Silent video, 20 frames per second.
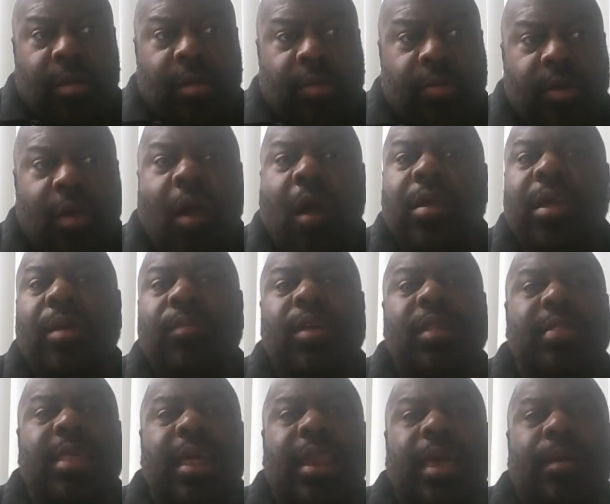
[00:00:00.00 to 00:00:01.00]
The
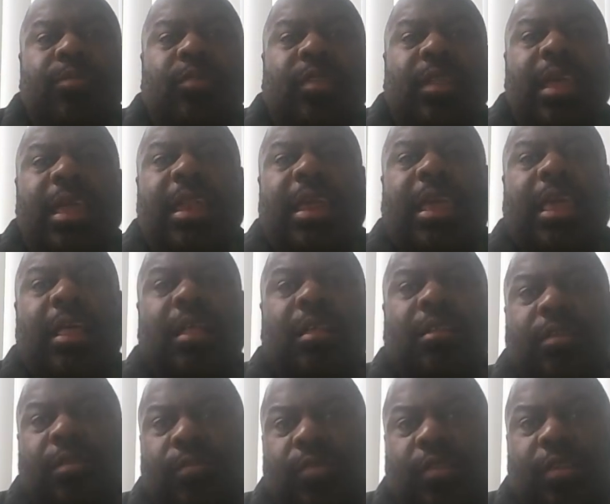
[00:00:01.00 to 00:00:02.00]
argument that Epstein kills
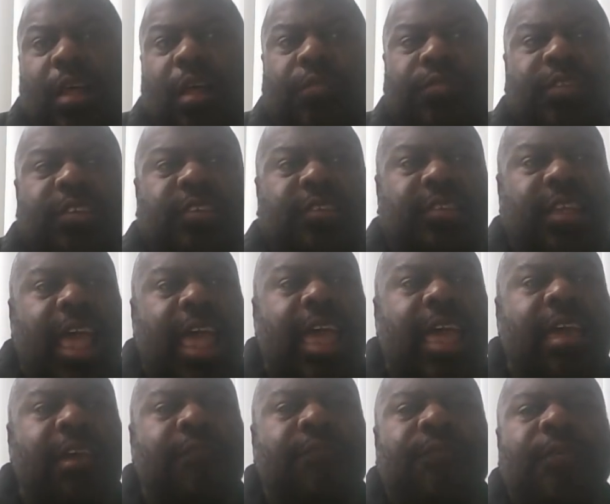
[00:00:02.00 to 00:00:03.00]
himself to
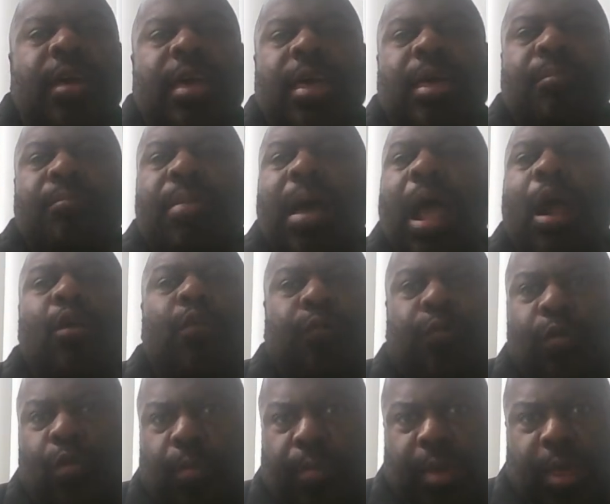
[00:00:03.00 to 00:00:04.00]
save
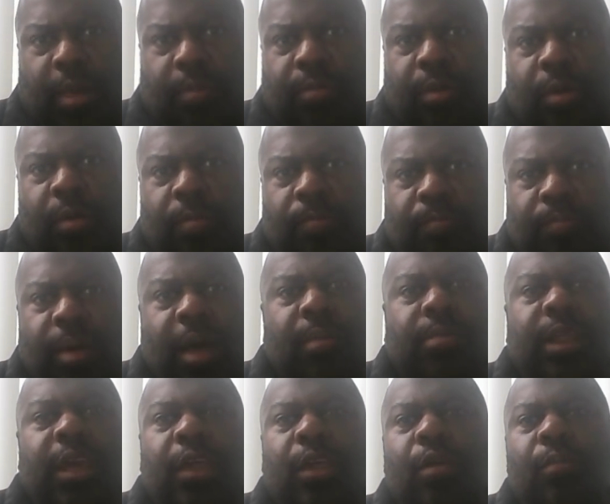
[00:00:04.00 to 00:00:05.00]
powerful people
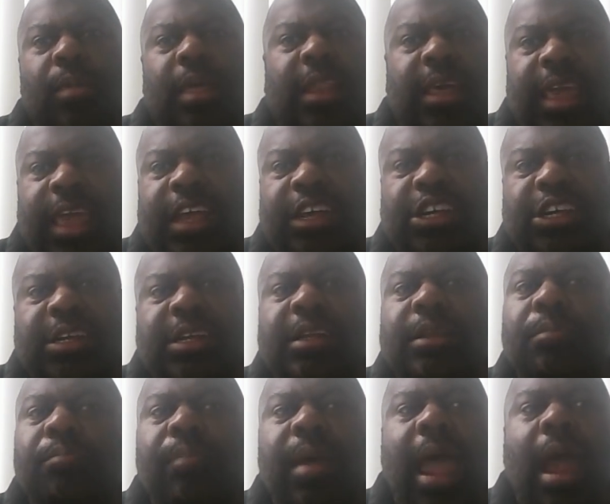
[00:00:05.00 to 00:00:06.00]
public humiliation and
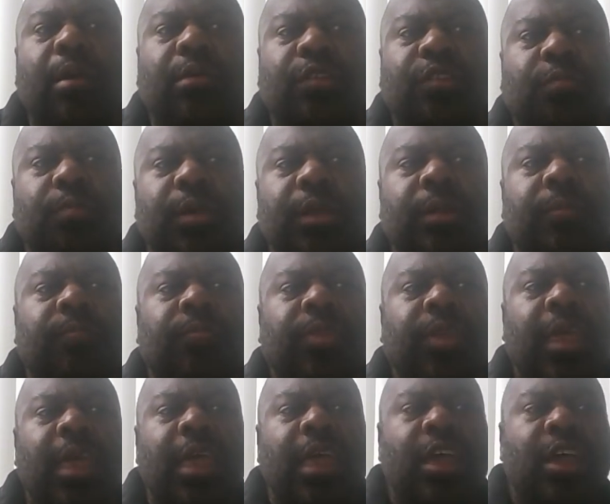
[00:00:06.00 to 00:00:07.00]
embarrassment
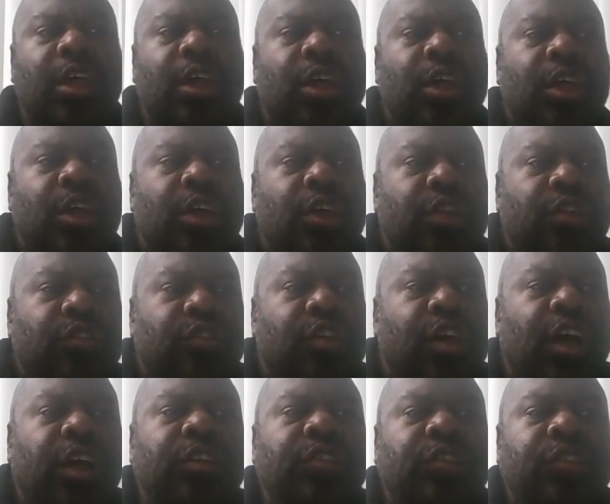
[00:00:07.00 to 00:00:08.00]

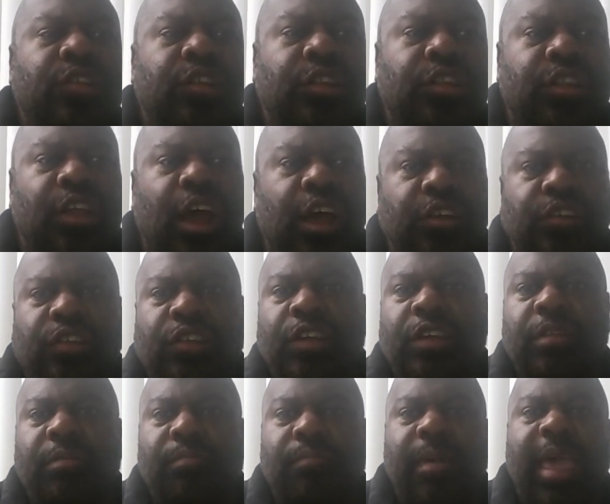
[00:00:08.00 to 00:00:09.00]
just doesn't
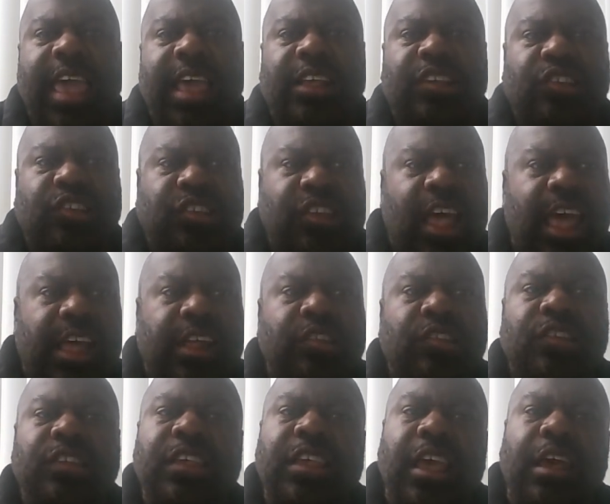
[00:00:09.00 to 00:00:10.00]
make
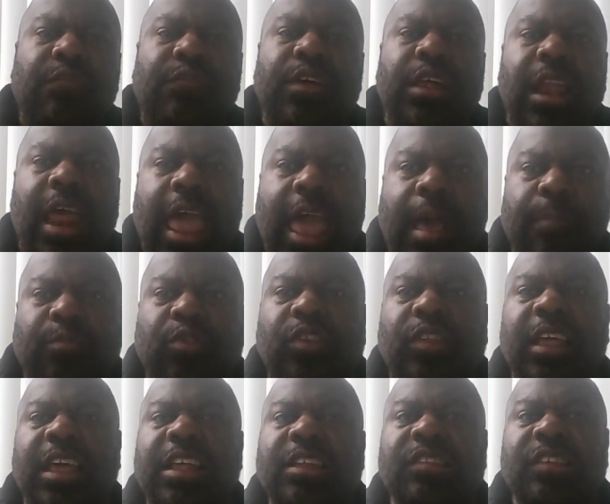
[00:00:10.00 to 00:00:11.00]
sense given
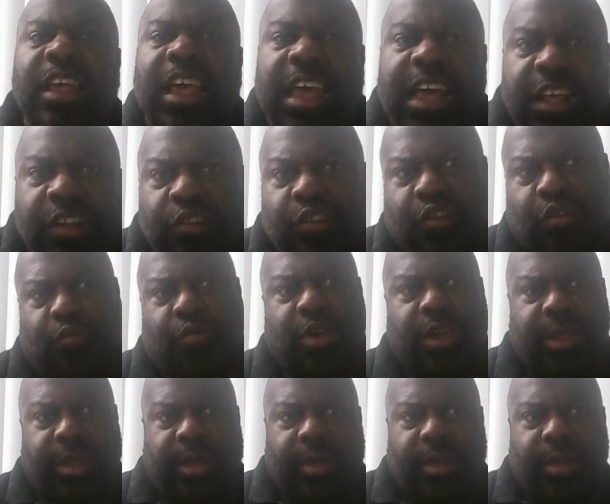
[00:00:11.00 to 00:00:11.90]
Epstein's history